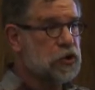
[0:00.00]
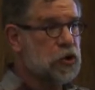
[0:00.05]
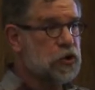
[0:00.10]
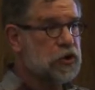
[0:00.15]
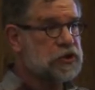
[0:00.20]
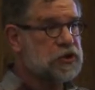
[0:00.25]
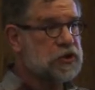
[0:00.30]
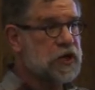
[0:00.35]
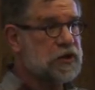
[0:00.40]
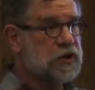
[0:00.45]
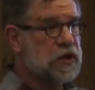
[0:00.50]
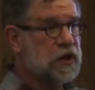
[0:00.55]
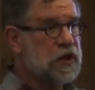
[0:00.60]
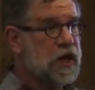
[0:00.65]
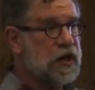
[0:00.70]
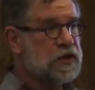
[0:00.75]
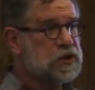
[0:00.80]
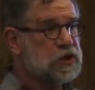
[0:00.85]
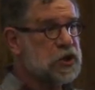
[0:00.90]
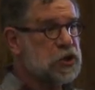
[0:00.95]
notice that the
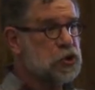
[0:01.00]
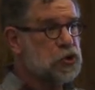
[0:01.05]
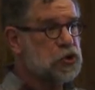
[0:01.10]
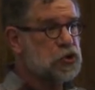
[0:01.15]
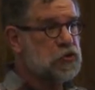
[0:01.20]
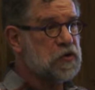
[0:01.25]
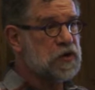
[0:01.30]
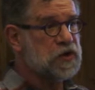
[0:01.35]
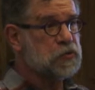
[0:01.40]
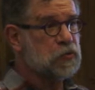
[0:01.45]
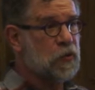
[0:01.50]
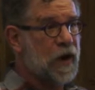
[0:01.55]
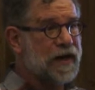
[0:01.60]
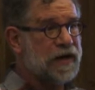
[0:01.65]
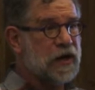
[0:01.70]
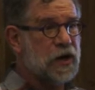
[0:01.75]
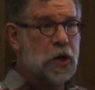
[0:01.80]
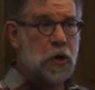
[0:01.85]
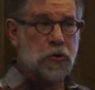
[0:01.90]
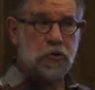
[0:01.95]
next thing you do is
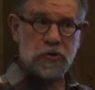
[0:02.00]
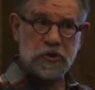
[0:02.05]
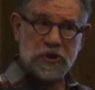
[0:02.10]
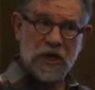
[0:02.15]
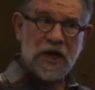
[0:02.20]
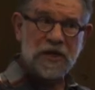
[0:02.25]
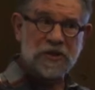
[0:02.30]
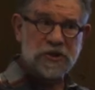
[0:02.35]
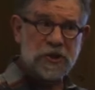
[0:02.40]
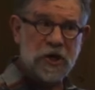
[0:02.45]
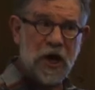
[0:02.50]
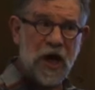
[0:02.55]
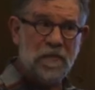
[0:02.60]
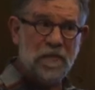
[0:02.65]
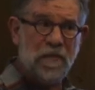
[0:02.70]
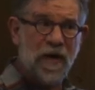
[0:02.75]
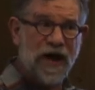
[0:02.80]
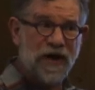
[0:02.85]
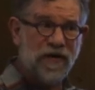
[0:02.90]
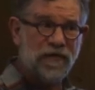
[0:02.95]
write another test,
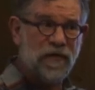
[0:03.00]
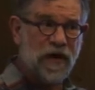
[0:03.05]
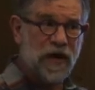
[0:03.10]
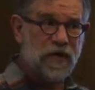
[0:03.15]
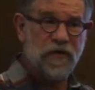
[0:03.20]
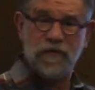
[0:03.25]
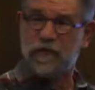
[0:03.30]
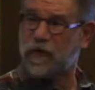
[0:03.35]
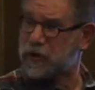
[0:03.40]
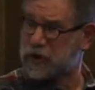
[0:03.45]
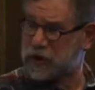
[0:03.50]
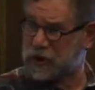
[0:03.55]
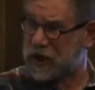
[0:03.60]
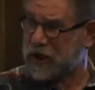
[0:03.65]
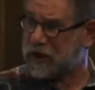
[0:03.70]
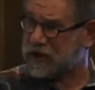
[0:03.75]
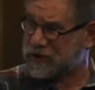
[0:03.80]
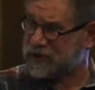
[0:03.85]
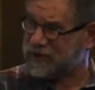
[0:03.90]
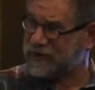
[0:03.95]
not modify the first
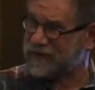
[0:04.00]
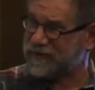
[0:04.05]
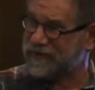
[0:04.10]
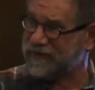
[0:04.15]
test.